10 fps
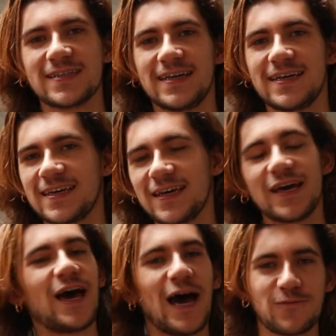like
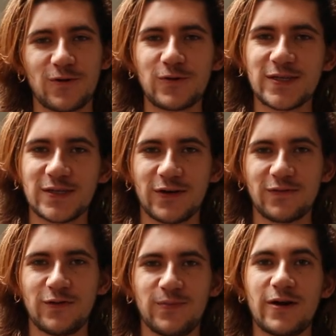I wrote this
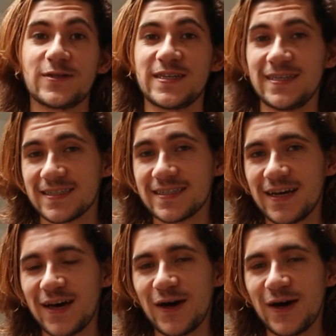song for Paris Hilton,